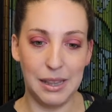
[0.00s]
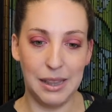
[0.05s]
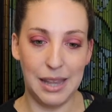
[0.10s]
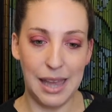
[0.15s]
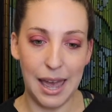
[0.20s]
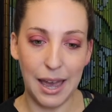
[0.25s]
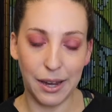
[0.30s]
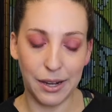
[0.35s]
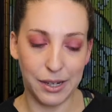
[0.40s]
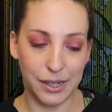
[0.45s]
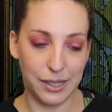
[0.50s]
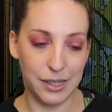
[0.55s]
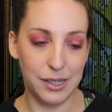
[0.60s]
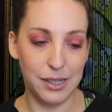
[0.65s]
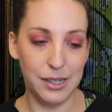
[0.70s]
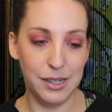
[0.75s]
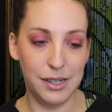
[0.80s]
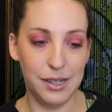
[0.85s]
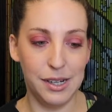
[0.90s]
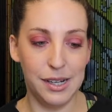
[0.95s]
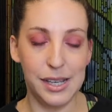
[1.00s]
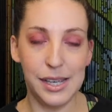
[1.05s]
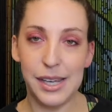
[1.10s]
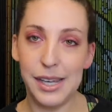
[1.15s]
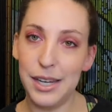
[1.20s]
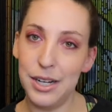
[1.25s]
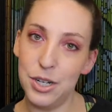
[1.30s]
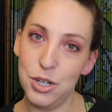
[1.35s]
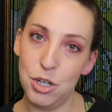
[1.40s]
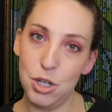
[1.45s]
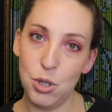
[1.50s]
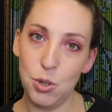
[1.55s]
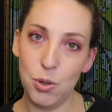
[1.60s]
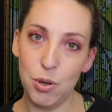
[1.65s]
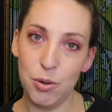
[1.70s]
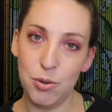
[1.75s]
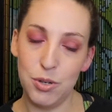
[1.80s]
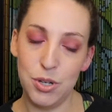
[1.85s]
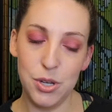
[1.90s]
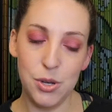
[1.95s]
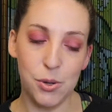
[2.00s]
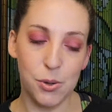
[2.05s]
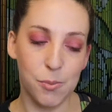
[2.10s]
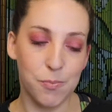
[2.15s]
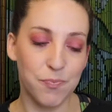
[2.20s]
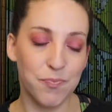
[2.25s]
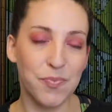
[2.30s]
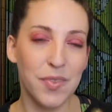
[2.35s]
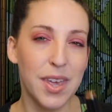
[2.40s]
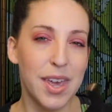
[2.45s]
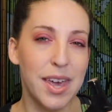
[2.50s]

Lacquer in 202.